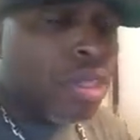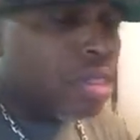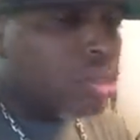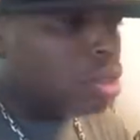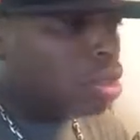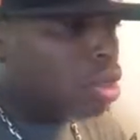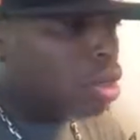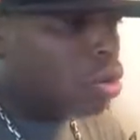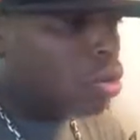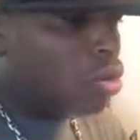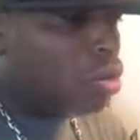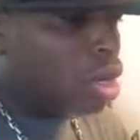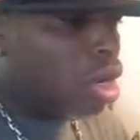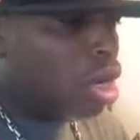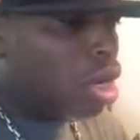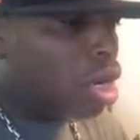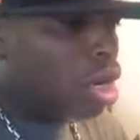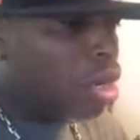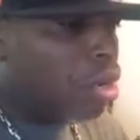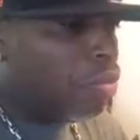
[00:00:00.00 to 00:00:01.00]
So
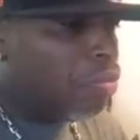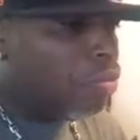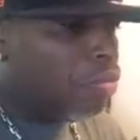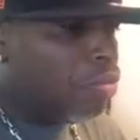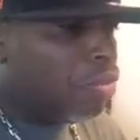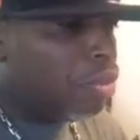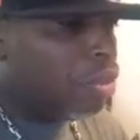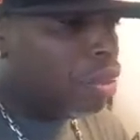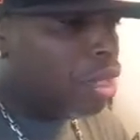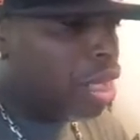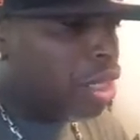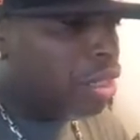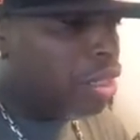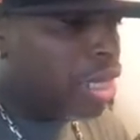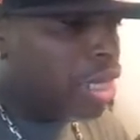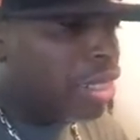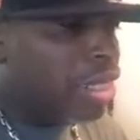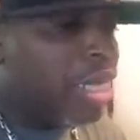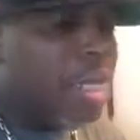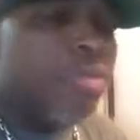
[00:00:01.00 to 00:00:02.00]

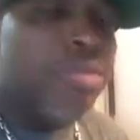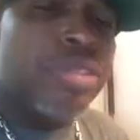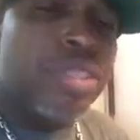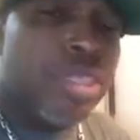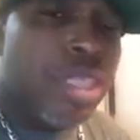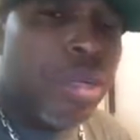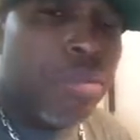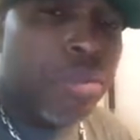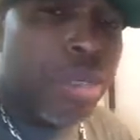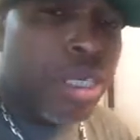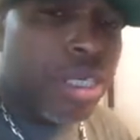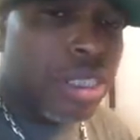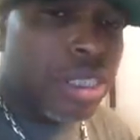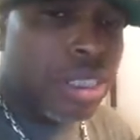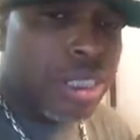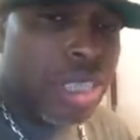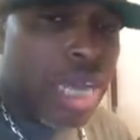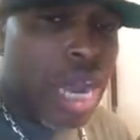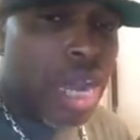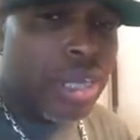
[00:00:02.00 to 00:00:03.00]
that keeps them in a
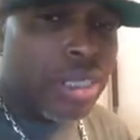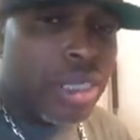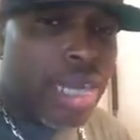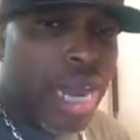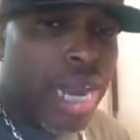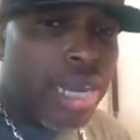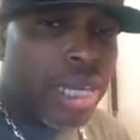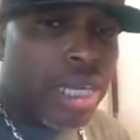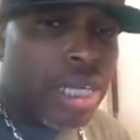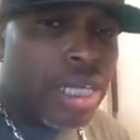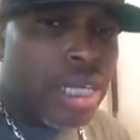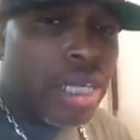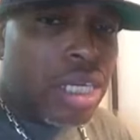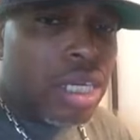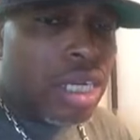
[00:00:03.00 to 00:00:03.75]
childlike